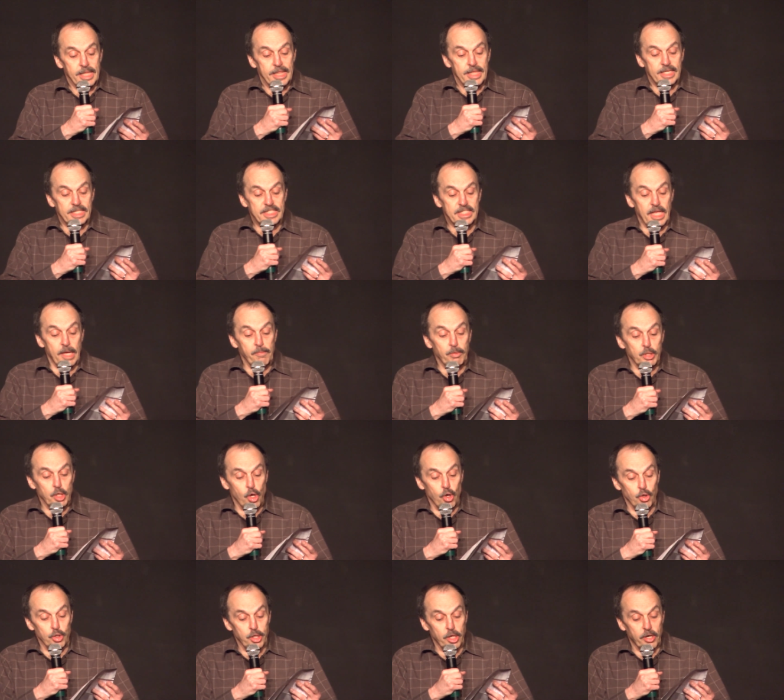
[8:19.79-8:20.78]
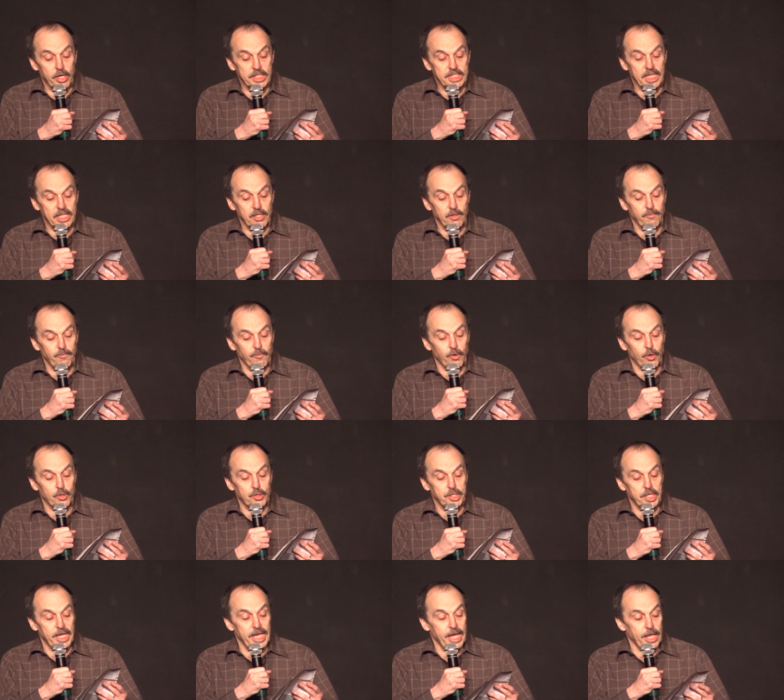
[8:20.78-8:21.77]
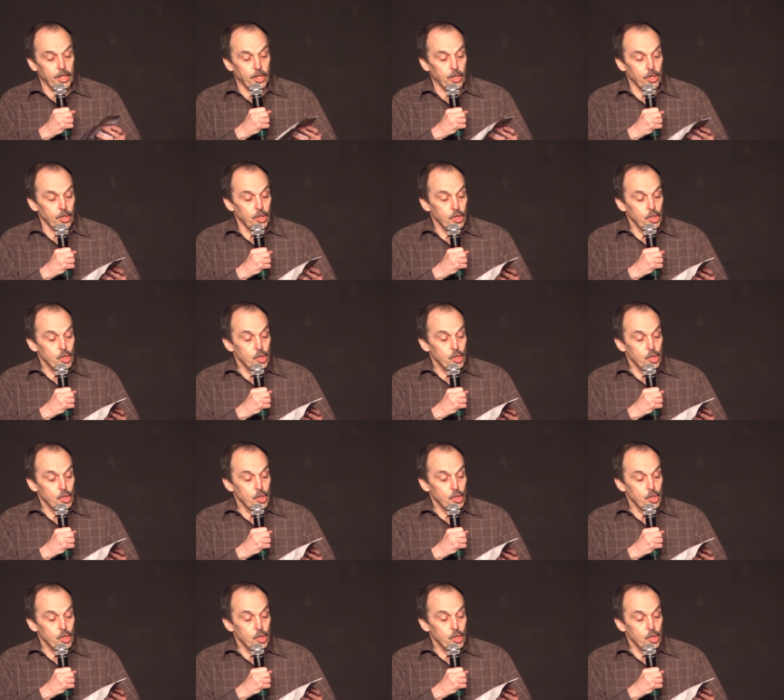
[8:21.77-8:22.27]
the staple holding our centerfold together